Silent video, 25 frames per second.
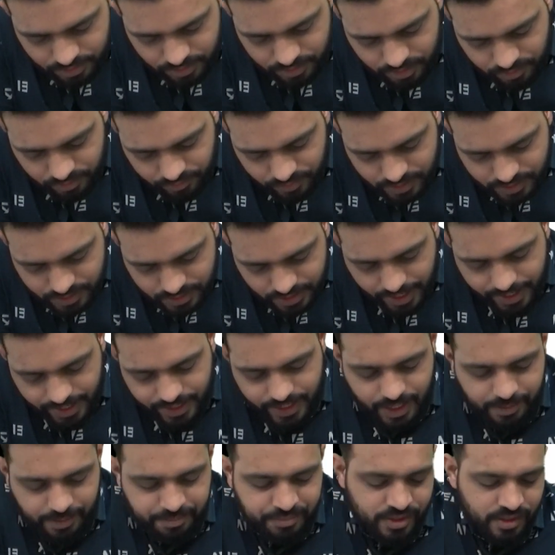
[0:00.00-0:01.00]
will
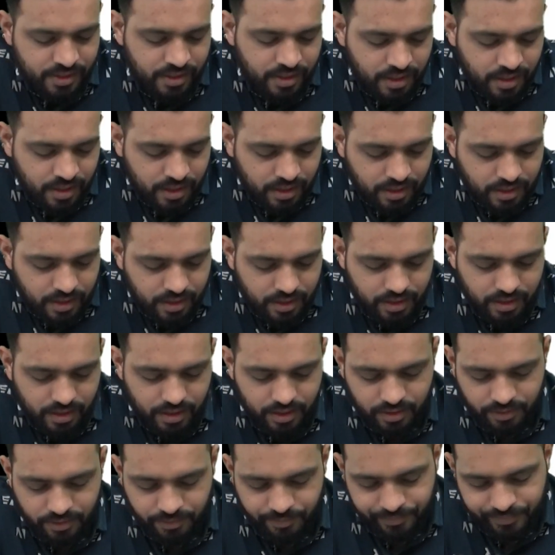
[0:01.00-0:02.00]
synapse
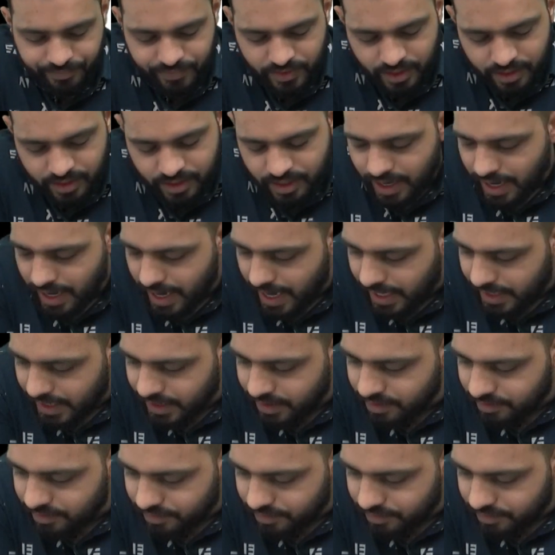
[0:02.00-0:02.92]
here, and